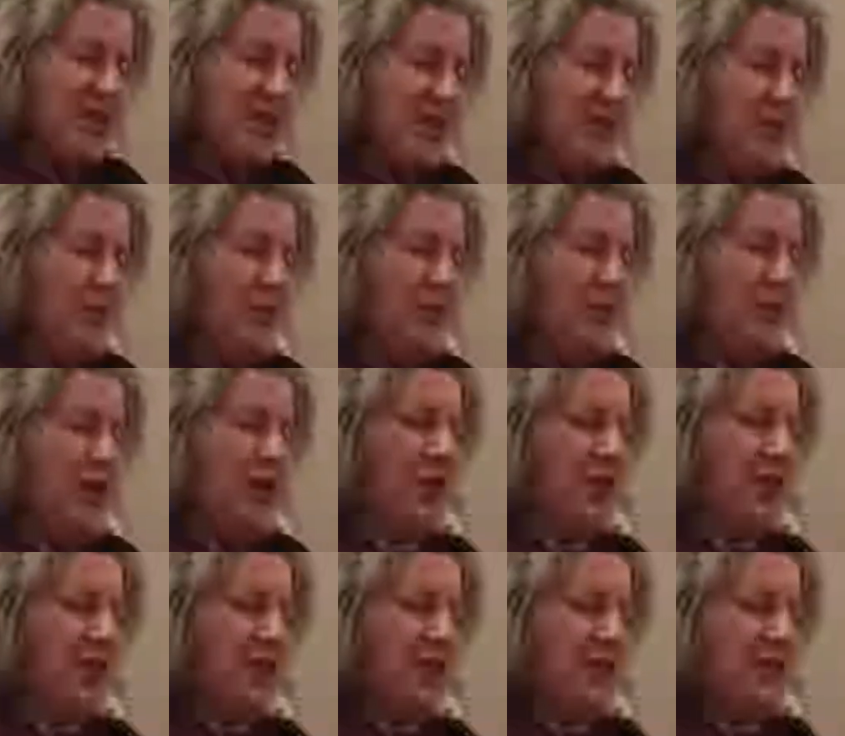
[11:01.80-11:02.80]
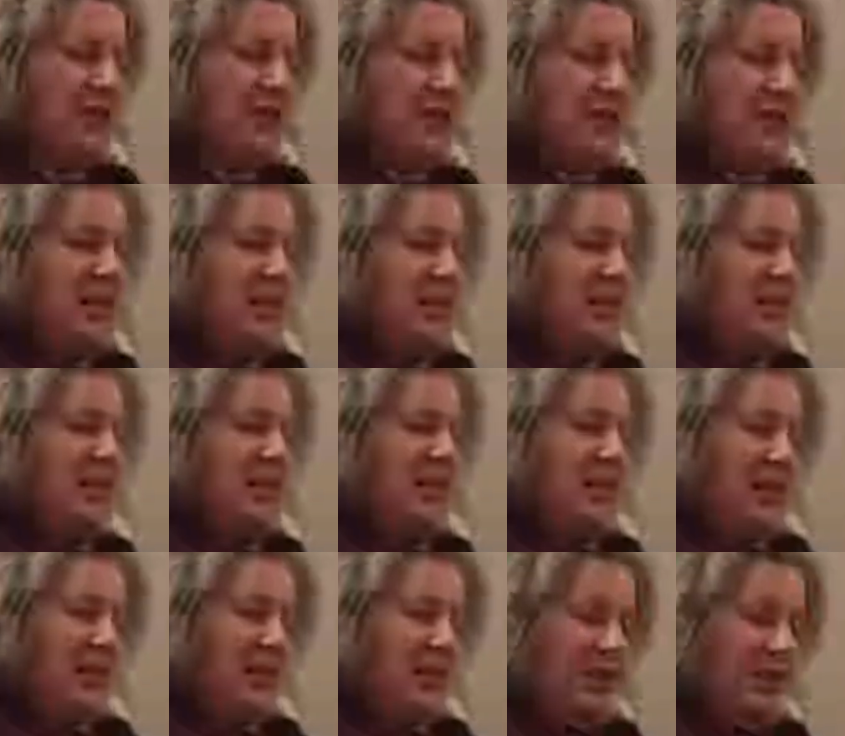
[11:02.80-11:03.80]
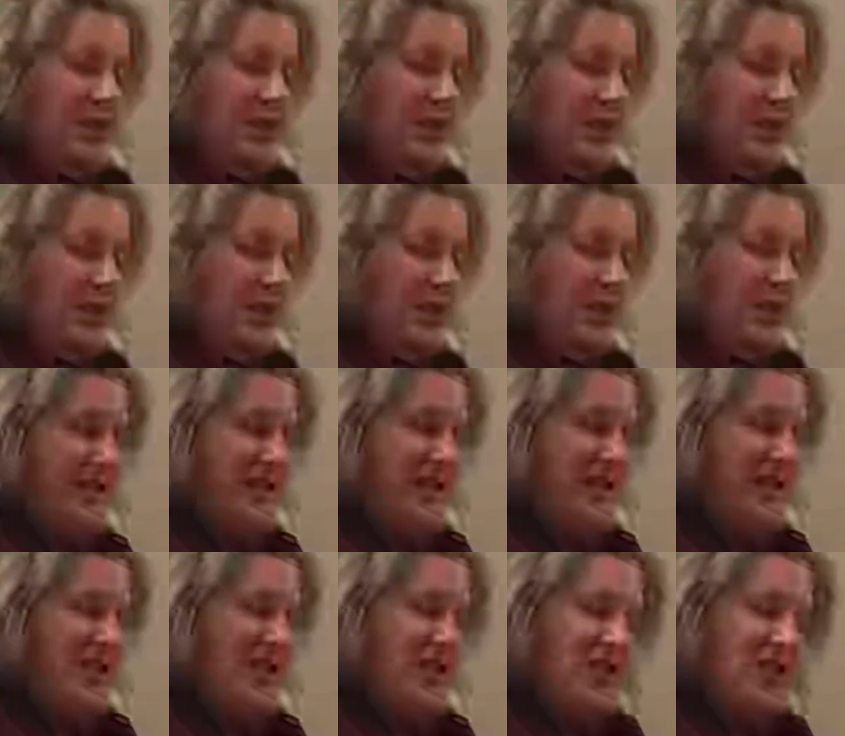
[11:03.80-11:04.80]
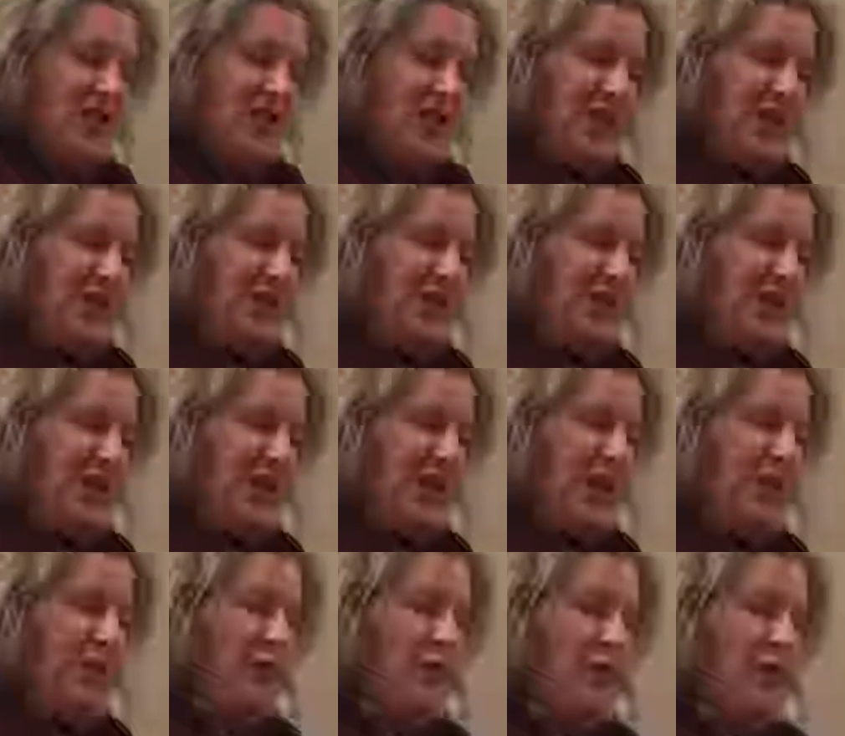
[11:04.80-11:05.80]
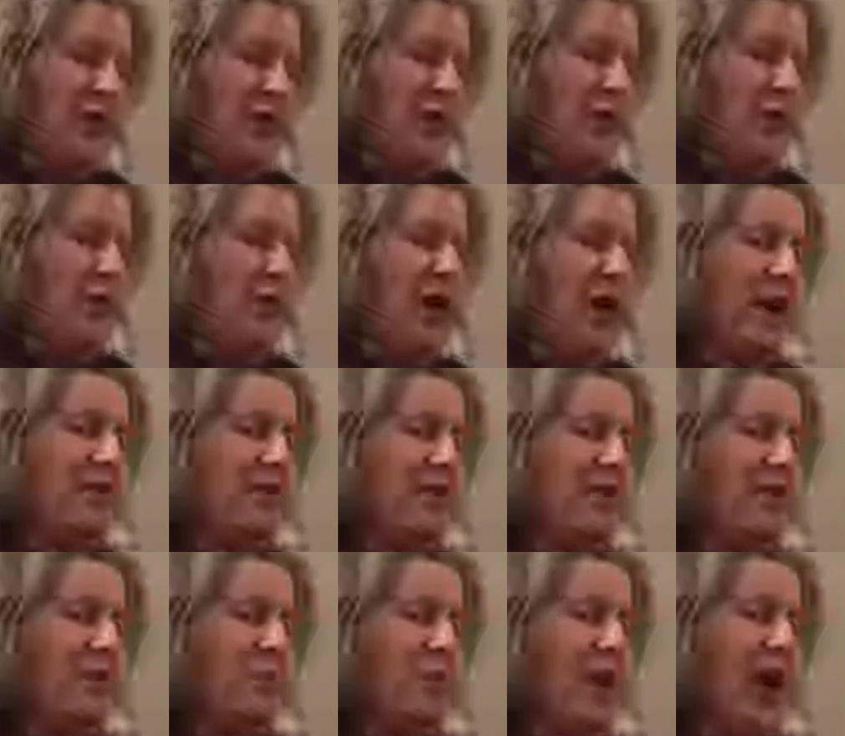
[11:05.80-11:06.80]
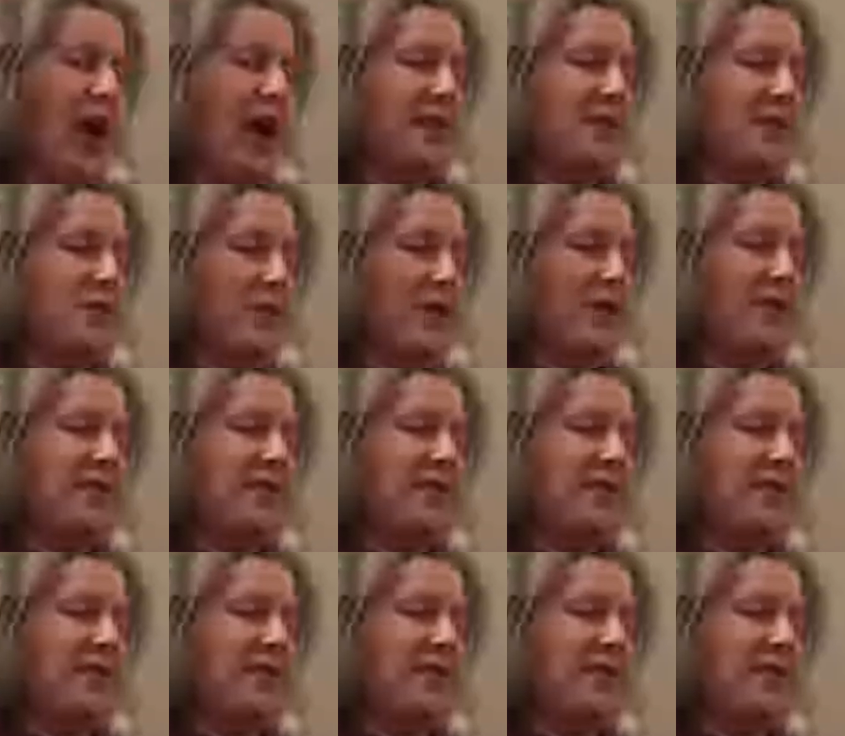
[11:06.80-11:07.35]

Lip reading: in the front, it's a sensation that I'm feeling around in the back as well.